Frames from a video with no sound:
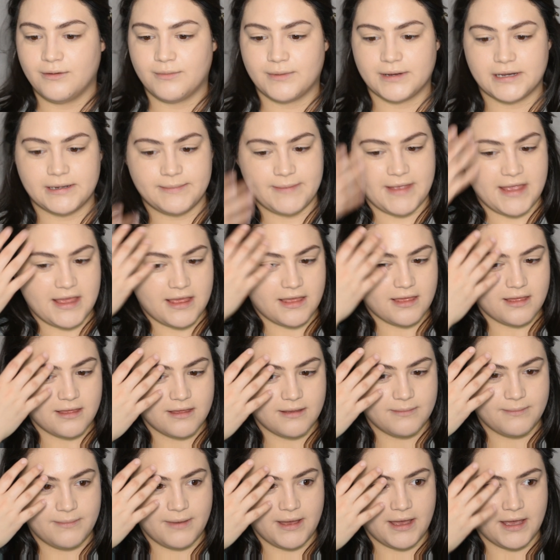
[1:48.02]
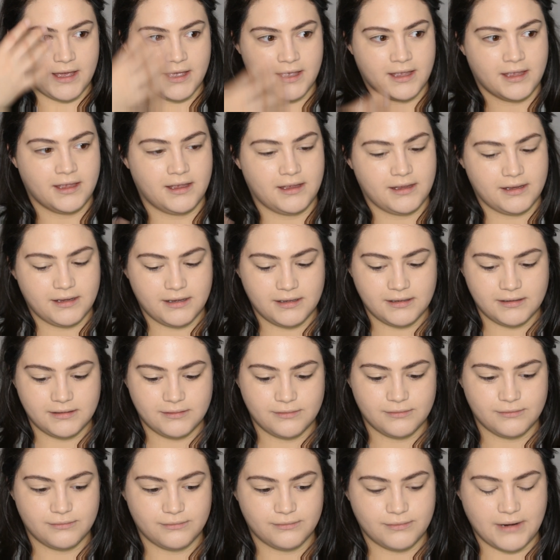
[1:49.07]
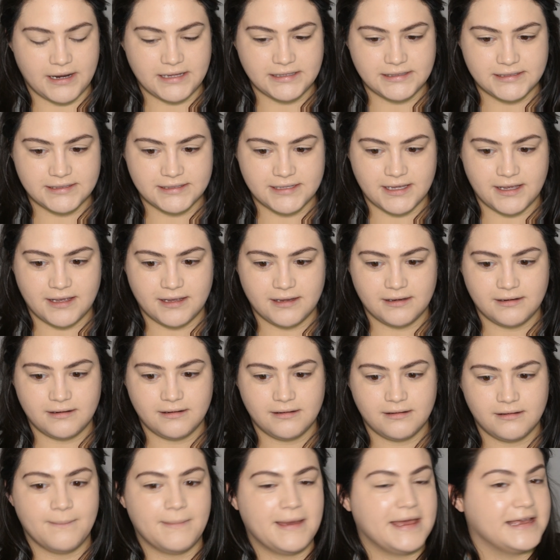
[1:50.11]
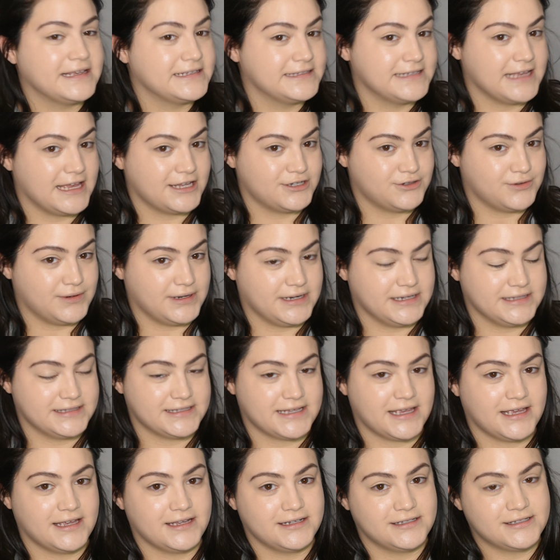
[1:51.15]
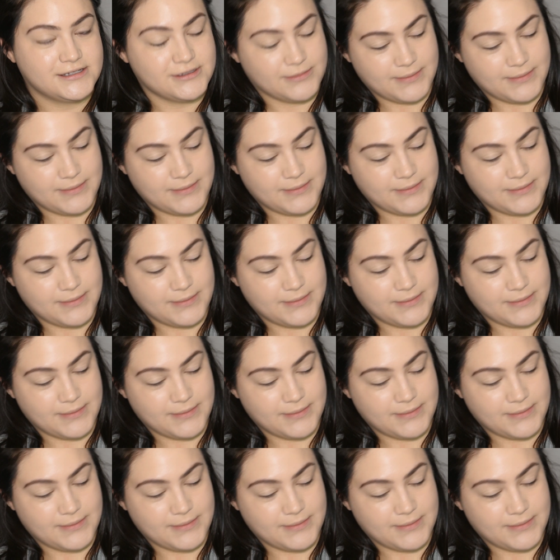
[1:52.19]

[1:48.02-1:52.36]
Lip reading: We're gonna make my right side my exaggerated side.